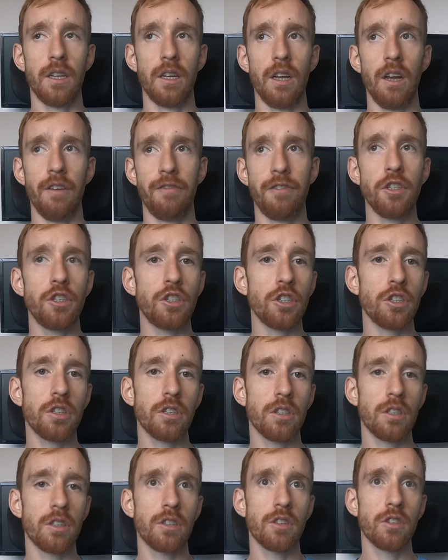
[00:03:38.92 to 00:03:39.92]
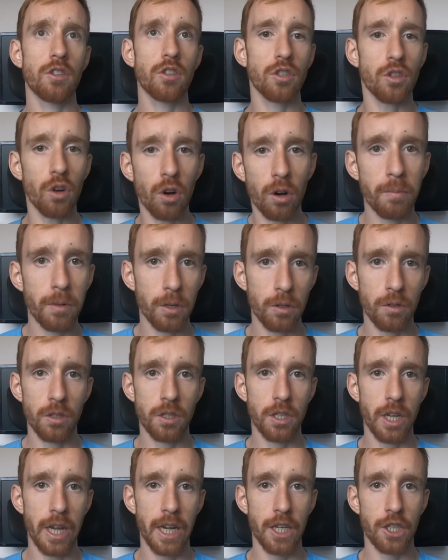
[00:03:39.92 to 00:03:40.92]
if you just stop doing
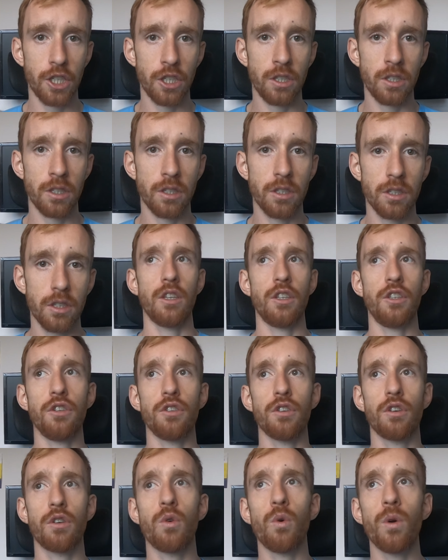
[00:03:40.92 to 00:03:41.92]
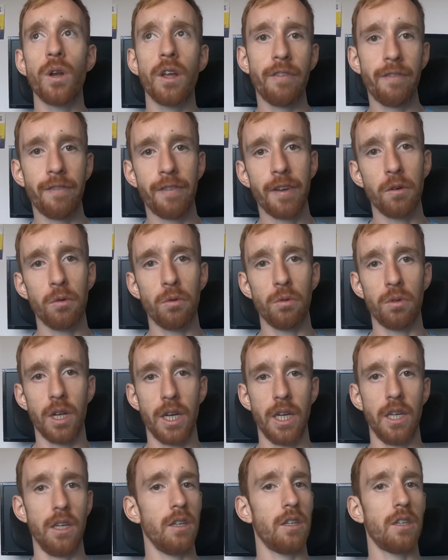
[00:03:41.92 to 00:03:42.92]
sessions, you're going to feel
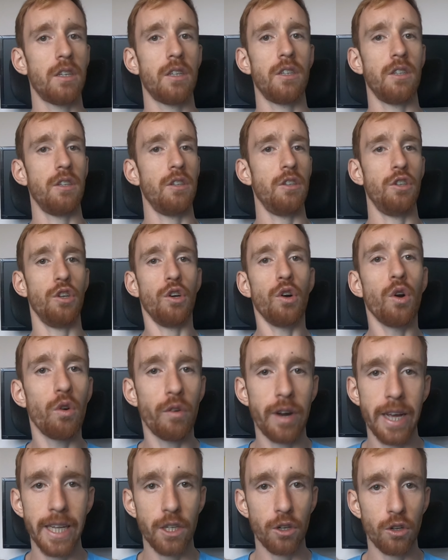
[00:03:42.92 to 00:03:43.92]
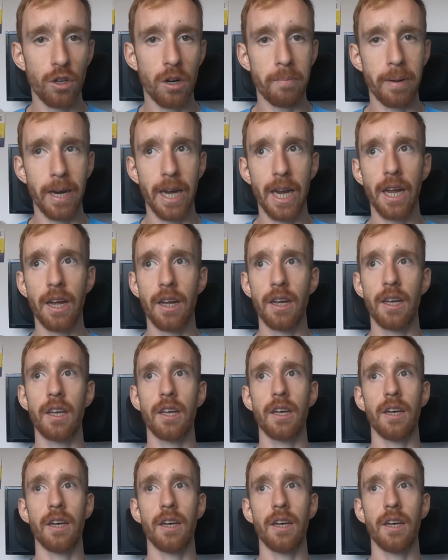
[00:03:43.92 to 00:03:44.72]
like you're already on a break,